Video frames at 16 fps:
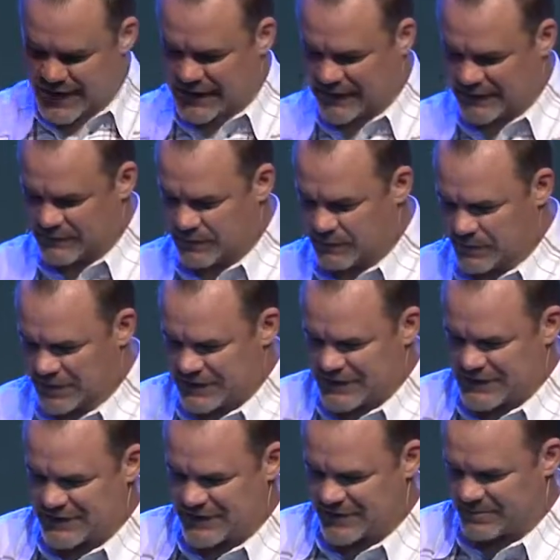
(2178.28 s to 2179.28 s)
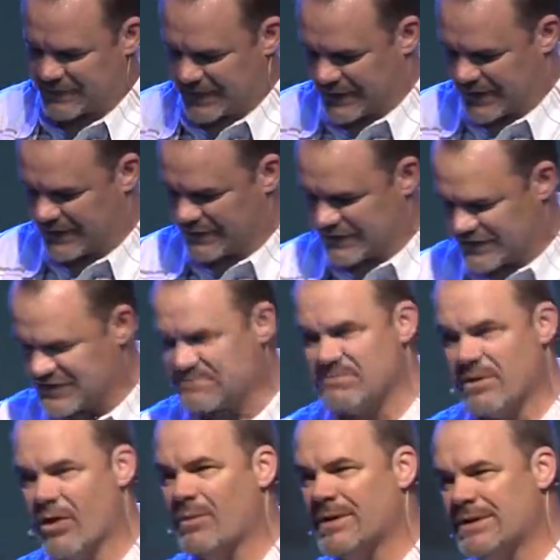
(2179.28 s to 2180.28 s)
exactly what we're going to celebrate here in
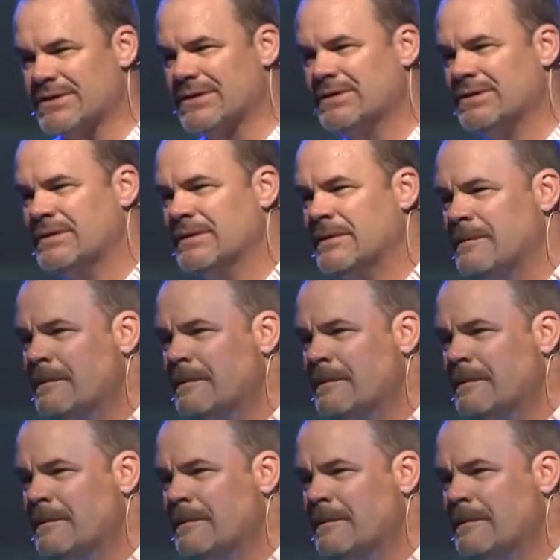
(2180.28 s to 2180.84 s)
this moment.